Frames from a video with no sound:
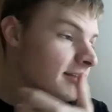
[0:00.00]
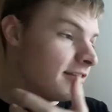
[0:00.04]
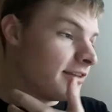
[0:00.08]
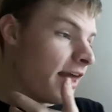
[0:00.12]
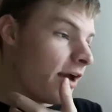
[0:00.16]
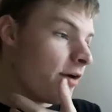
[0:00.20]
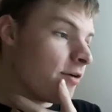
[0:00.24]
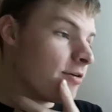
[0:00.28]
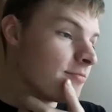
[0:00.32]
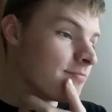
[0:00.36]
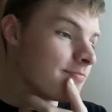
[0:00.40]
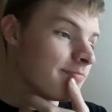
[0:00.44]

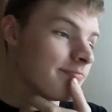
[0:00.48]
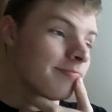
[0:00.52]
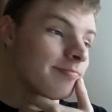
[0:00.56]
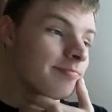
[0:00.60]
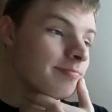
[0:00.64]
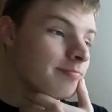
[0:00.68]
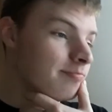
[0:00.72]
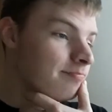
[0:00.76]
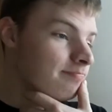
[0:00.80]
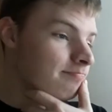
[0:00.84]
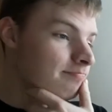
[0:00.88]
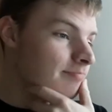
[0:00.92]
That would
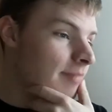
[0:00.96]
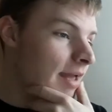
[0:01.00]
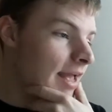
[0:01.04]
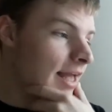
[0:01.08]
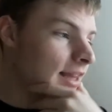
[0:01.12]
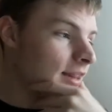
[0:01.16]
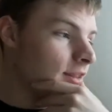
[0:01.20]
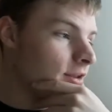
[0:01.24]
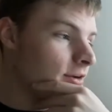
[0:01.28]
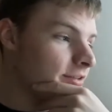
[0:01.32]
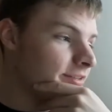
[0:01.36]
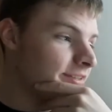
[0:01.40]

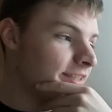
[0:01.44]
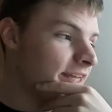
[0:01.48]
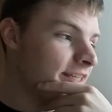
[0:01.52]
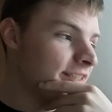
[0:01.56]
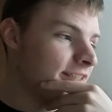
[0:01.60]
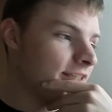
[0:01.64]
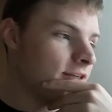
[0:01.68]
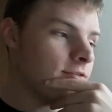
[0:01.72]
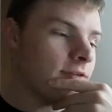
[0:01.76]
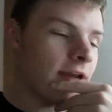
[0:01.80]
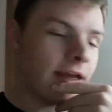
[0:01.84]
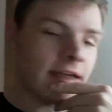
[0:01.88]
make a lot of
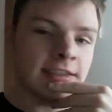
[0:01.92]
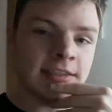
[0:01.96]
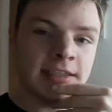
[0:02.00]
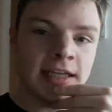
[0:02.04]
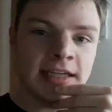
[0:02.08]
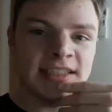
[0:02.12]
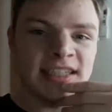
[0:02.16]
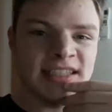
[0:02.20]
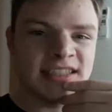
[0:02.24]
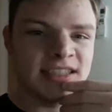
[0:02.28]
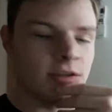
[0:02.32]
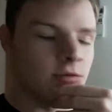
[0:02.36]
sense.
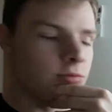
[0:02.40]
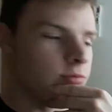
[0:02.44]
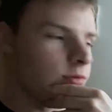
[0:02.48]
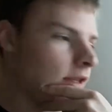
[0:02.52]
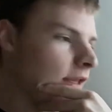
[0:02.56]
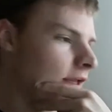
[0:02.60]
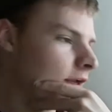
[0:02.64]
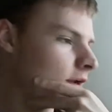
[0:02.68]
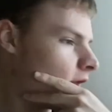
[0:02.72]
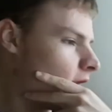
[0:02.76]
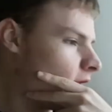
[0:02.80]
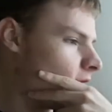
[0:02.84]
That's actually a
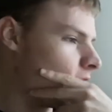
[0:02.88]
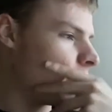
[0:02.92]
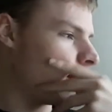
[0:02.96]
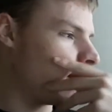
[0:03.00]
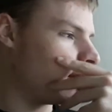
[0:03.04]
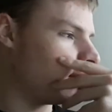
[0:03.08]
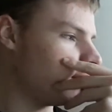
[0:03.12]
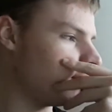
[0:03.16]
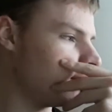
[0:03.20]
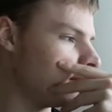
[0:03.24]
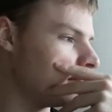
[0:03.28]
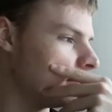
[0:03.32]
really good
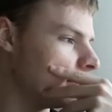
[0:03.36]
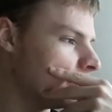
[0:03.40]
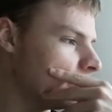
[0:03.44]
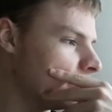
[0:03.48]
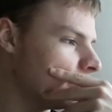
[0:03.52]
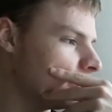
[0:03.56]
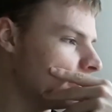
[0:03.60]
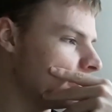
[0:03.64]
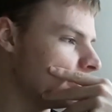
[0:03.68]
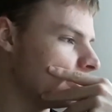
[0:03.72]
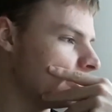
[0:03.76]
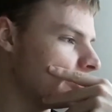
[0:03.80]
idea.
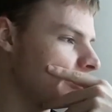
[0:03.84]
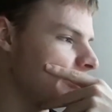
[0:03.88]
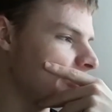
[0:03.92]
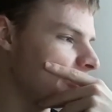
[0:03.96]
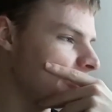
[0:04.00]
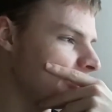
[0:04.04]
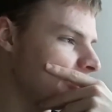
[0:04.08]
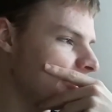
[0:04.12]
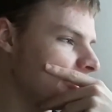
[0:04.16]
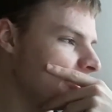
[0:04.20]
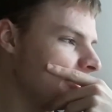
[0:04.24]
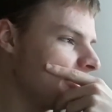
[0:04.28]

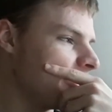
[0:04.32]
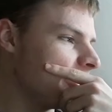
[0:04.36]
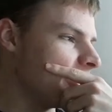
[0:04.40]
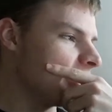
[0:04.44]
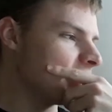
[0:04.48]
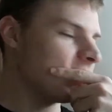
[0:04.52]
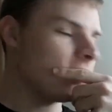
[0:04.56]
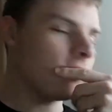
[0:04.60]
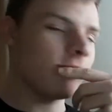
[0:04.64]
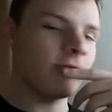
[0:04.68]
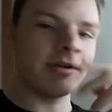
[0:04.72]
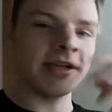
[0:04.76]

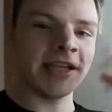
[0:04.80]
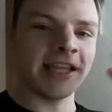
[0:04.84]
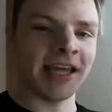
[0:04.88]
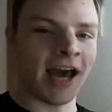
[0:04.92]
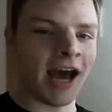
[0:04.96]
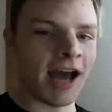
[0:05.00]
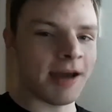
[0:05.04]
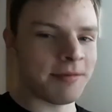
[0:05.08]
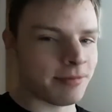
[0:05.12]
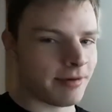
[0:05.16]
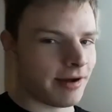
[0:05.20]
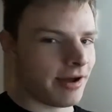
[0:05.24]
It's not really
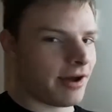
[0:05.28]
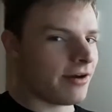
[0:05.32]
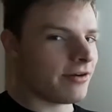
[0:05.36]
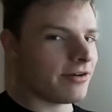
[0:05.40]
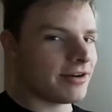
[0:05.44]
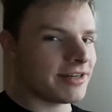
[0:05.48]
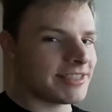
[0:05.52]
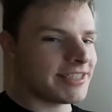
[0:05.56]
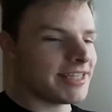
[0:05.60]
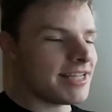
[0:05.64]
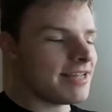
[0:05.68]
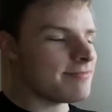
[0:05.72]
high
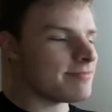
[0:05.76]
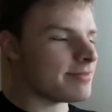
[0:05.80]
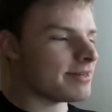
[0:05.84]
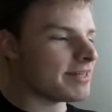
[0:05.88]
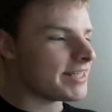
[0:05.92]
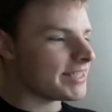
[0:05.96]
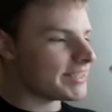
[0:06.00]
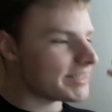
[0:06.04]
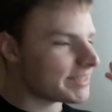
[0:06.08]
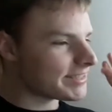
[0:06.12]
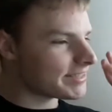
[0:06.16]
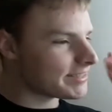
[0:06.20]
priority,
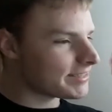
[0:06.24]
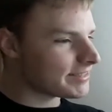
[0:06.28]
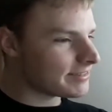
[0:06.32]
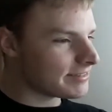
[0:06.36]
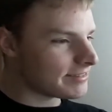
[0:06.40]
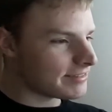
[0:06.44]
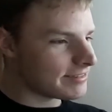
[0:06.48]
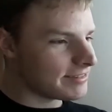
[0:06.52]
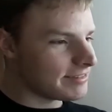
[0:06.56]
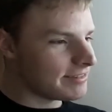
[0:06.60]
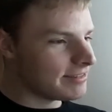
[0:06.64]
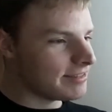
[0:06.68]
but
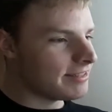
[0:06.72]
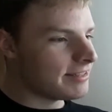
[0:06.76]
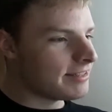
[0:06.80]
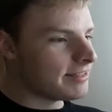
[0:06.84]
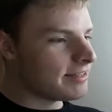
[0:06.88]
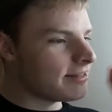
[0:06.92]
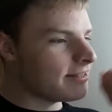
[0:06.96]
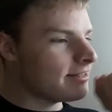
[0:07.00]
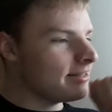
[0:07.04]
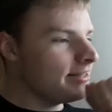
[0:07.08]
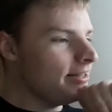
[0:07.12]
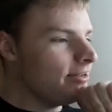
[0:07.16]
it
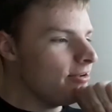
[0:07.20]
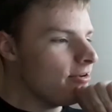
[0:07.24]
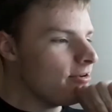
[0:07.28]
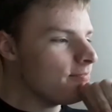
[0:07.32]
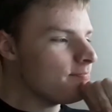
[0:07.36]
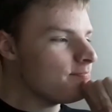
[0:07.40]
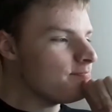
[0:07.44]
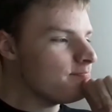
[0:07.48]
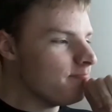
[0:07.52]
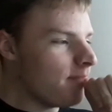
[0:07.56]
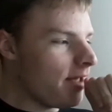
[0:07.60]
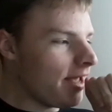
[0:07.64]

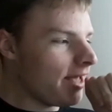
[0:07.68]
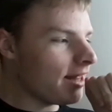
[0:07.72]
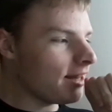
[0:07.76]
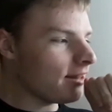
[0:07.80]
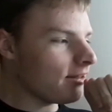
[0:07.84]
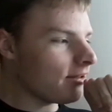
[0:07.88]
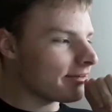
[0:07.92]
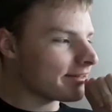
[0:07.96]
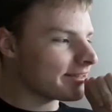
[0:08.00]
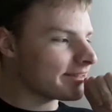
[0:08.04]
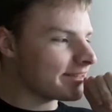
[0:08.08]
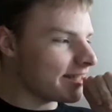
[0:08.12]
would make
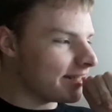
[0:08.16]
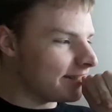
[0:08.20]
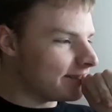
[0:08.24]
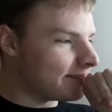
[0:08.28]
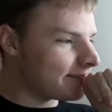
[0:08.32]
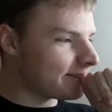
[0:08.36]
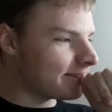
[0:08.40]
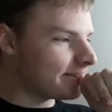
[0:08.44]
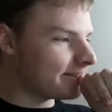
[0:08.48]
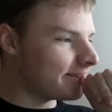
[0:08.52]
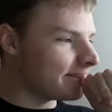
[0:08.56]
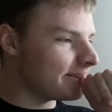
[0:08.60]
a lot of
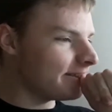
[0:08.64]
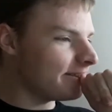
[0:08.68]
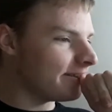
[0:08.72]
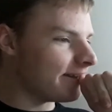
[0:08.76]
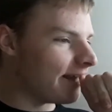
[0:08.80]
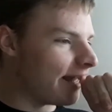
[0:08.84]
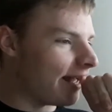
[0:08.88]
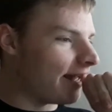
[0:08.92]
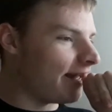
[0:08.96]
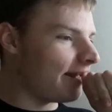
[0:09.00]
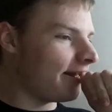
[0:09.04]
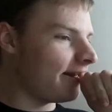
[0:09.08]
sense to do
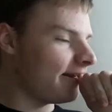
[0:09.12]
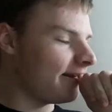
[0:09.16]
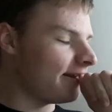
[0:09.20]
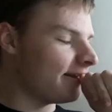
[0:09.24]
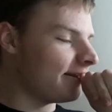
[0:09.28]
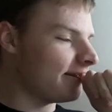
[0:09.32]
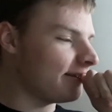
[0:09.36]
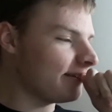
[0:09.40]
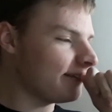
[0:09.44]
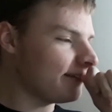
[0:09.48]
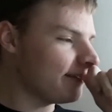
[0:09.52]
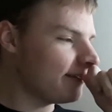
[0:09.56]
that,
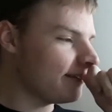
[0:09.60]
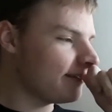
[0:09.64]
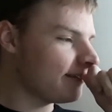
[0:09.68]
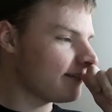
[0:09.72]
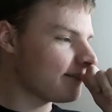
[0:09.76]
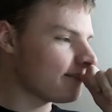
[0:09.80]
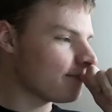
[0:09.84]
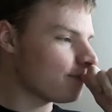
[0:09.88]
I think.